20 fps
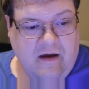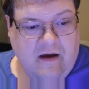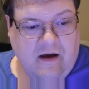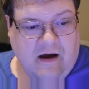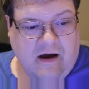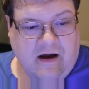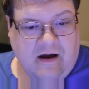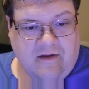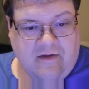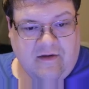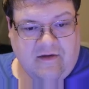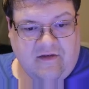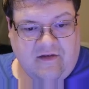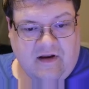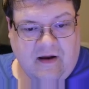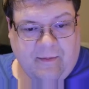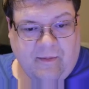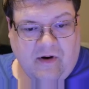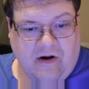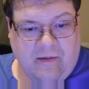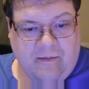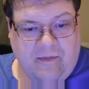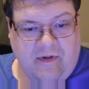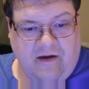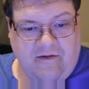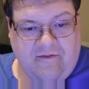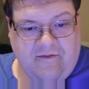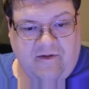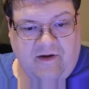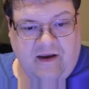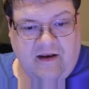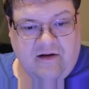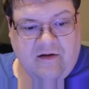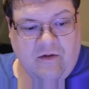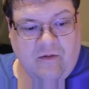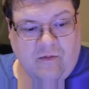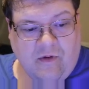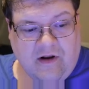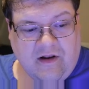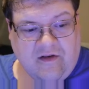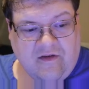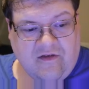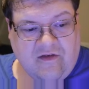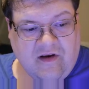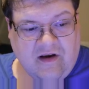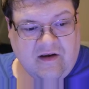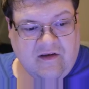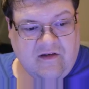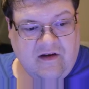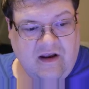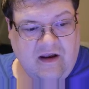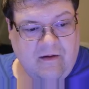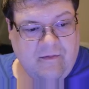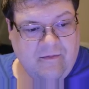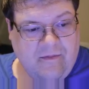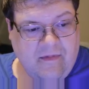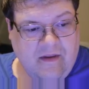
The Step on Me feet, 160.